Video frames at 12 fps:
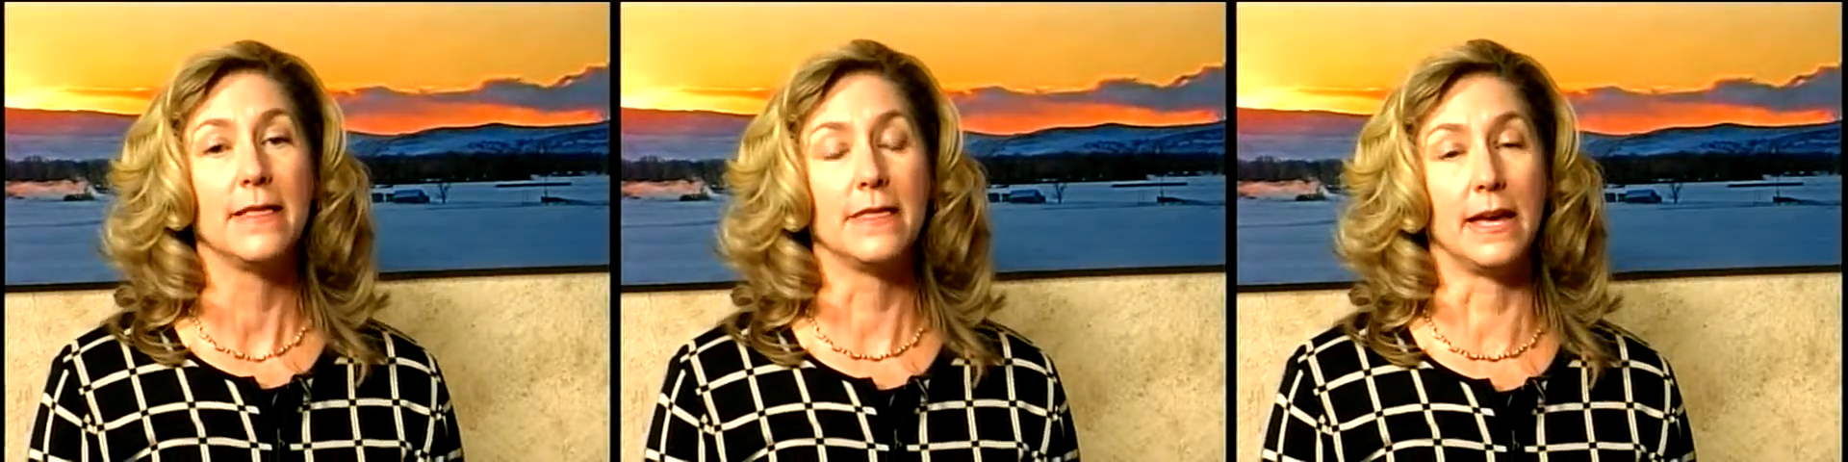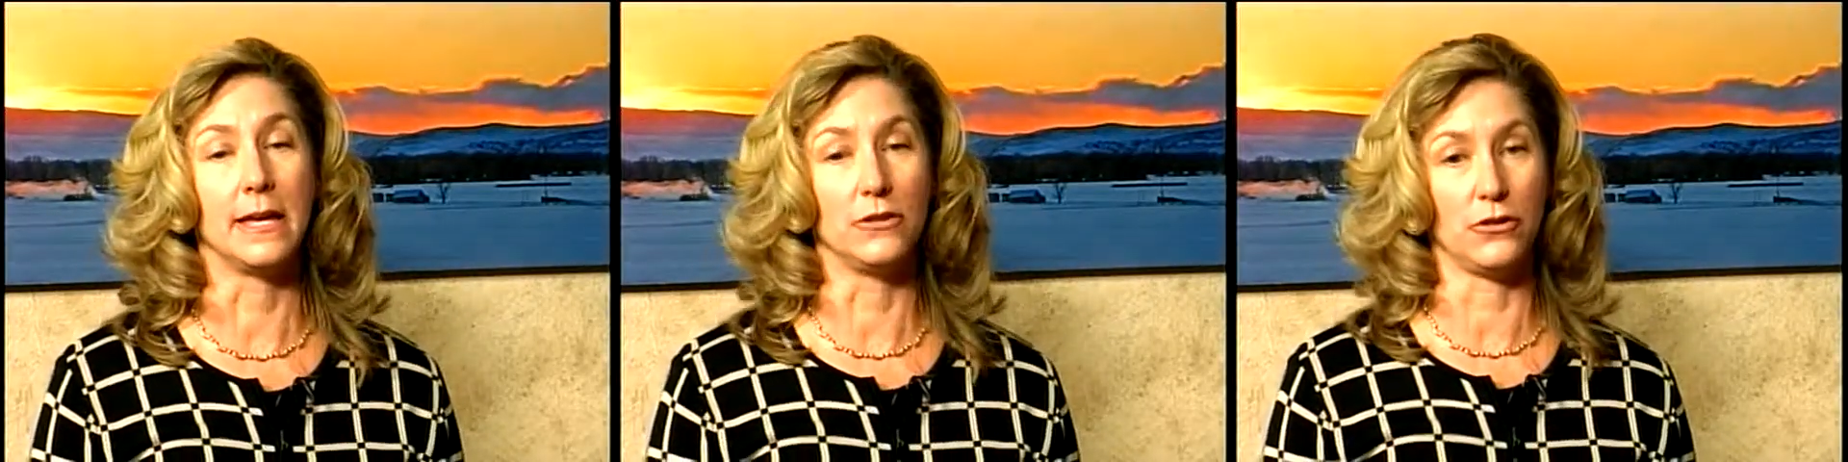
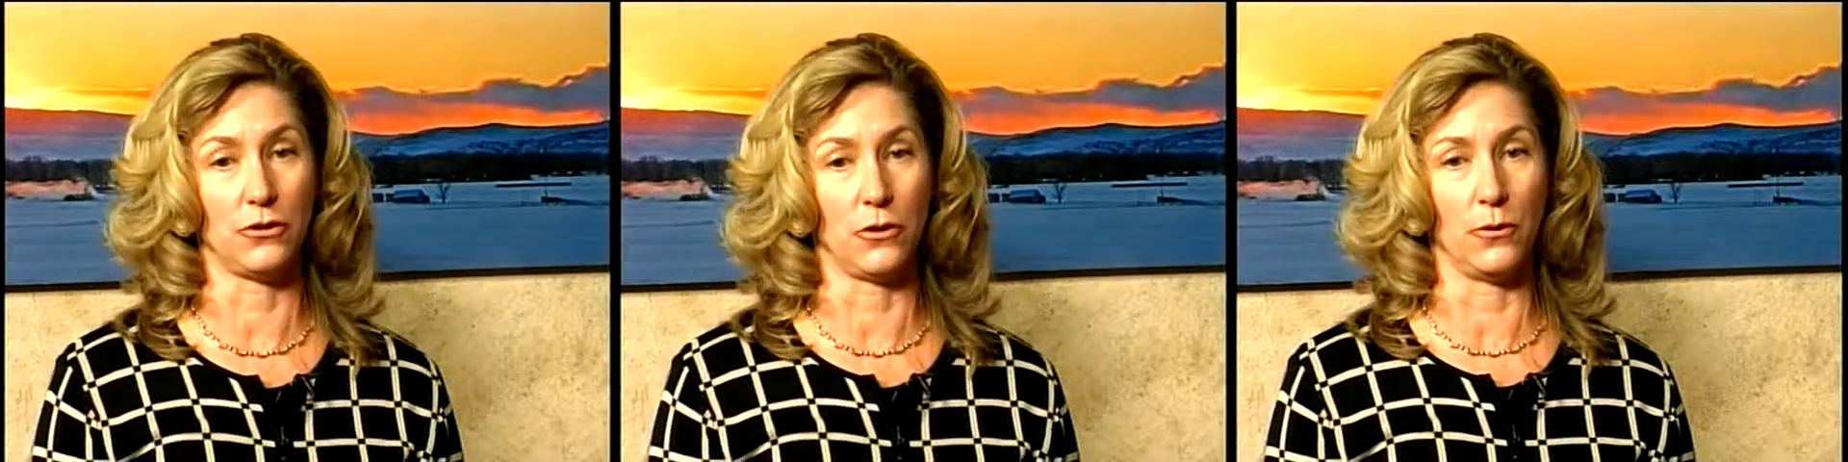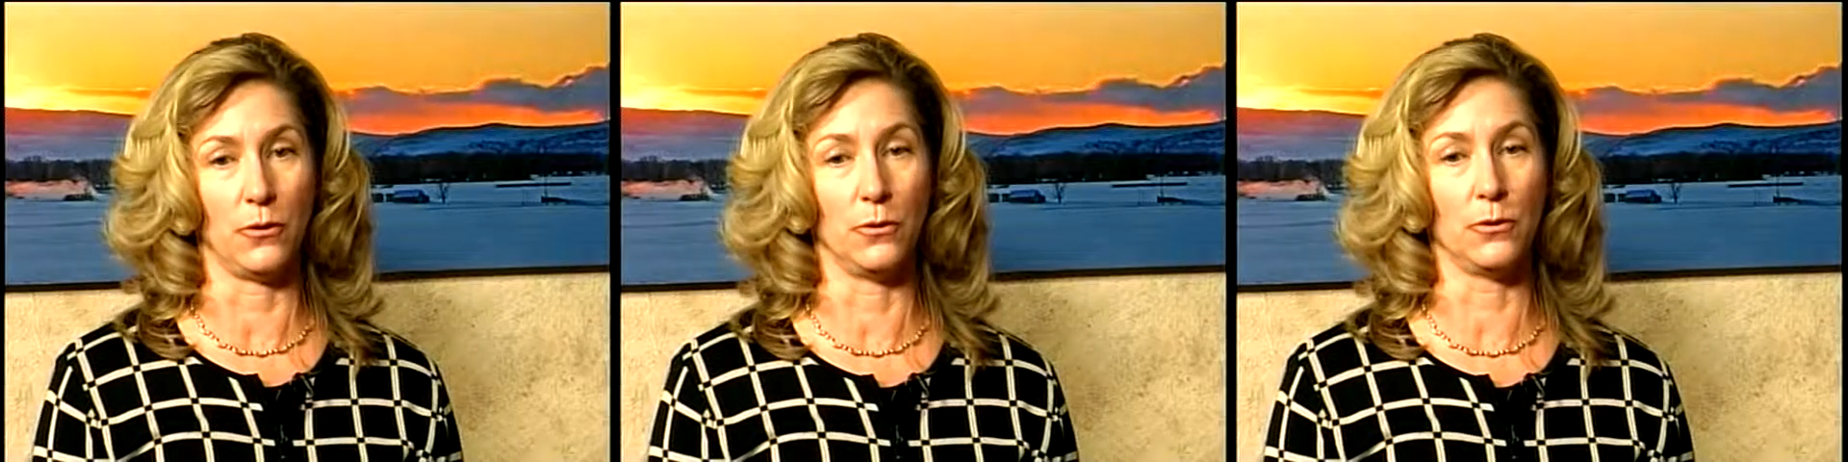that
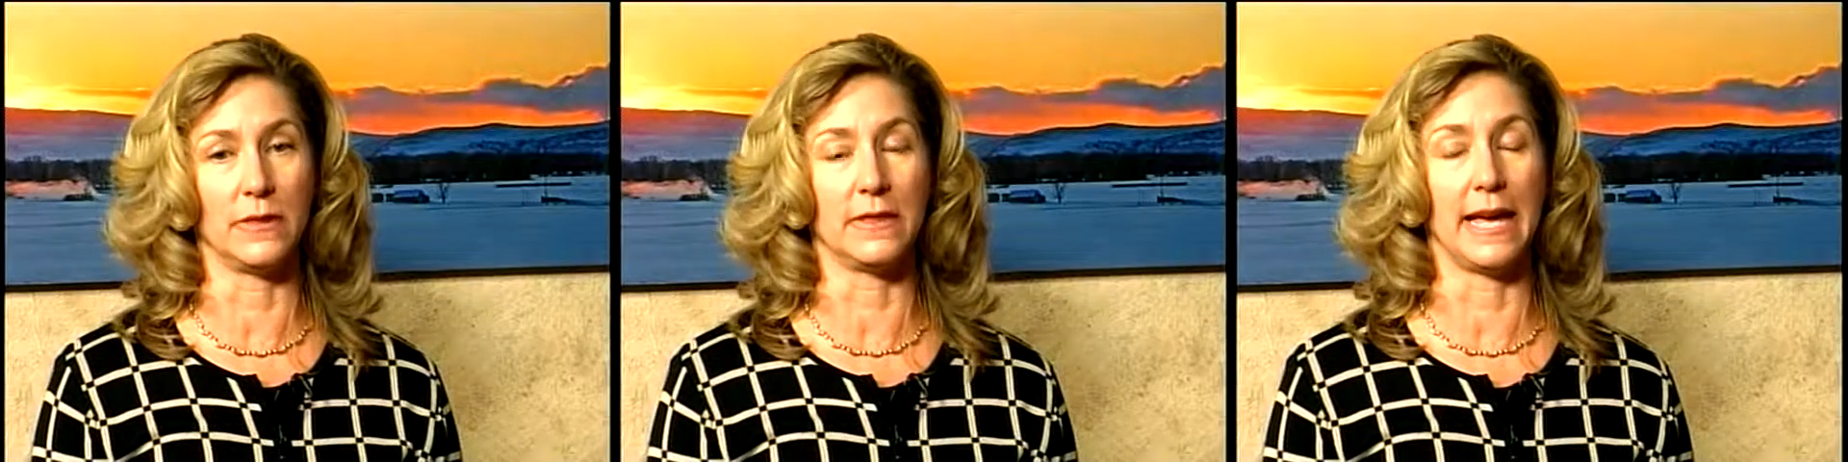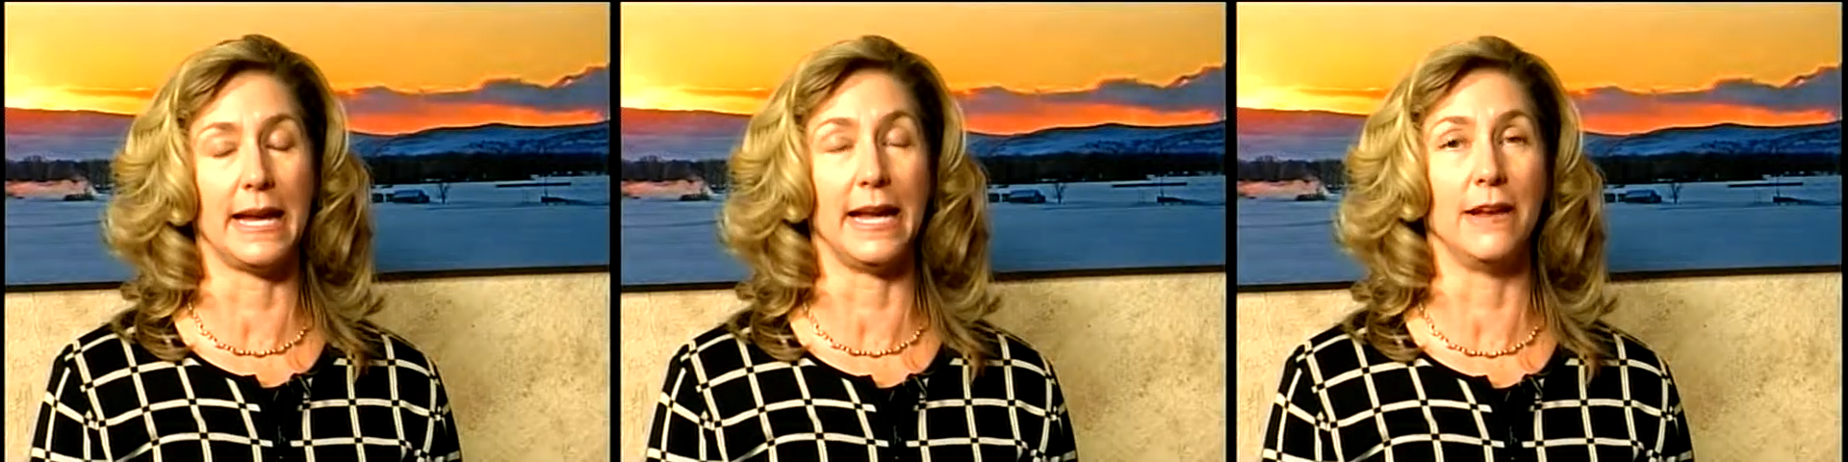show
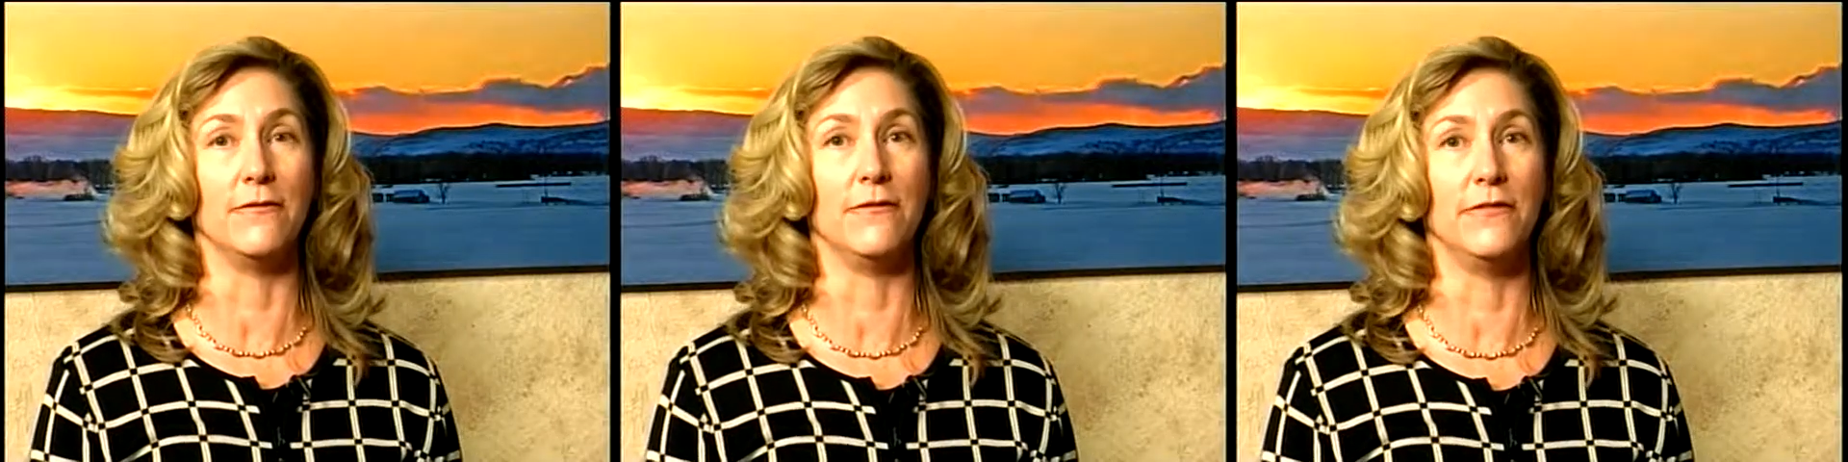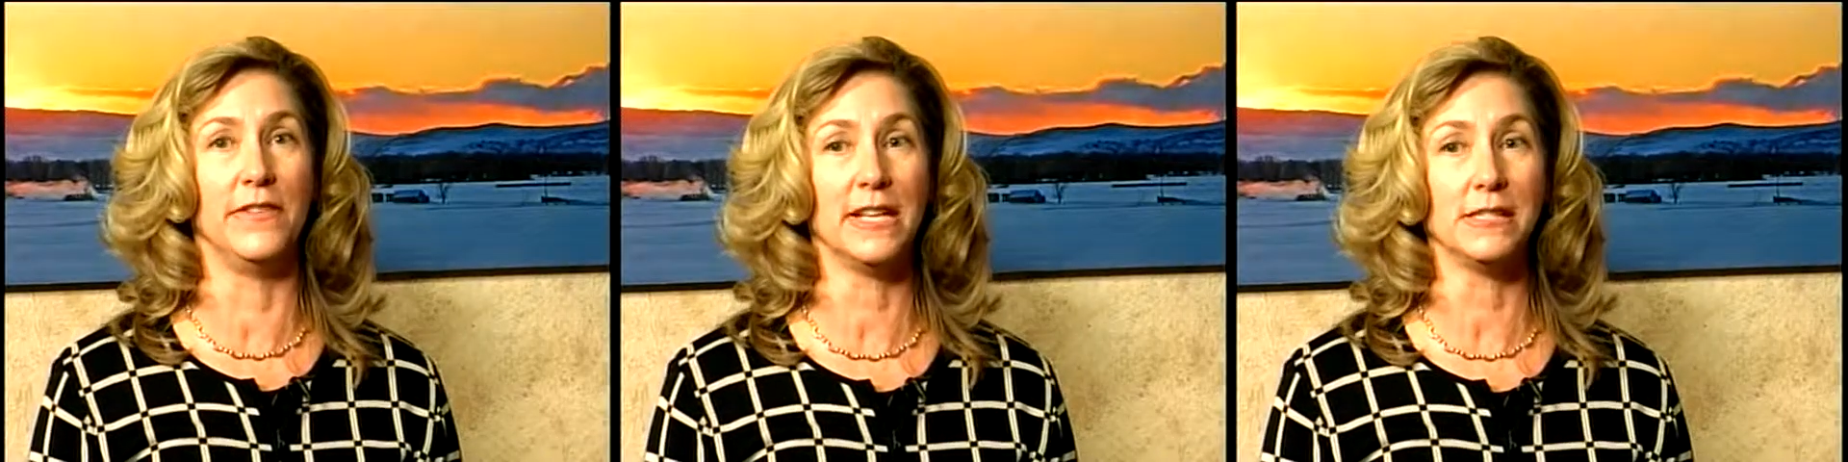that
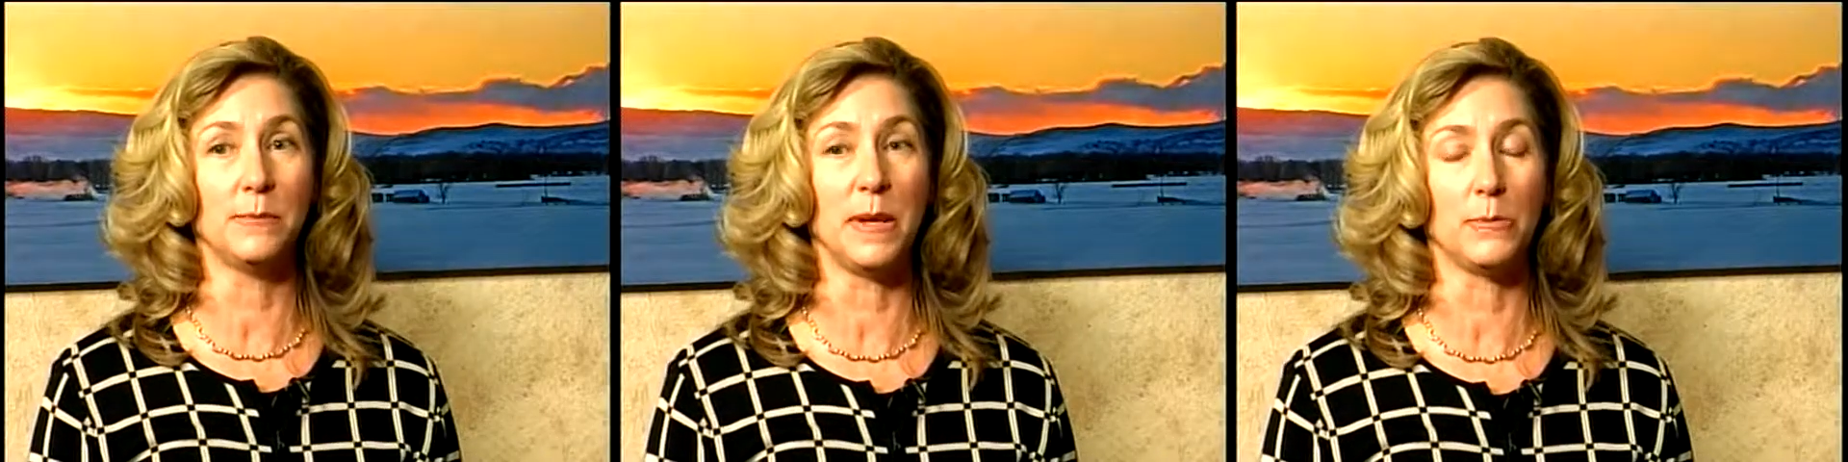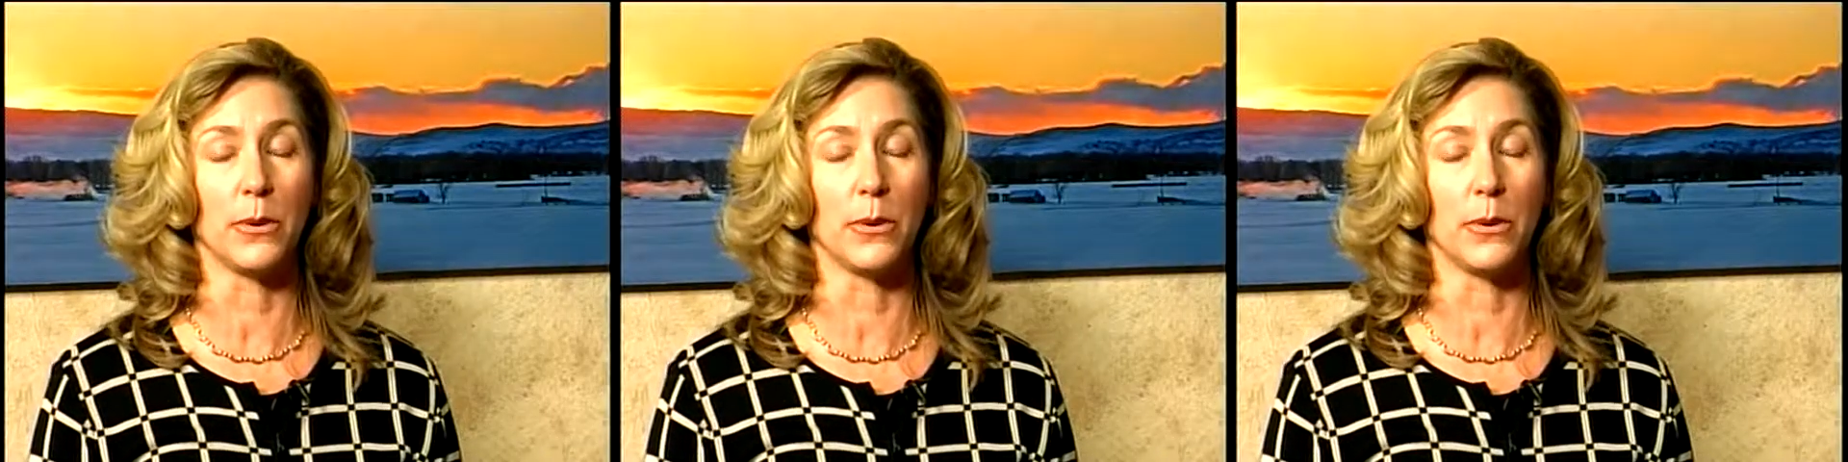investment